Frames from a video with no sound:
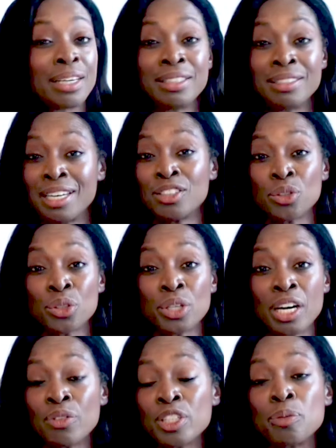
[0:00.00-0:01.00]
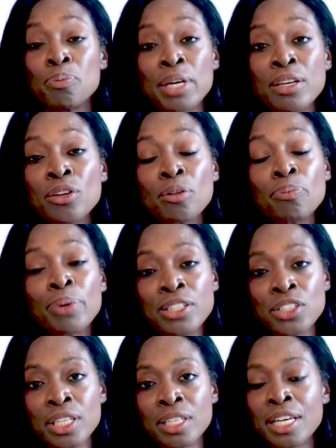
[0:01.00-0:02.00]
does your coverage meet your budget?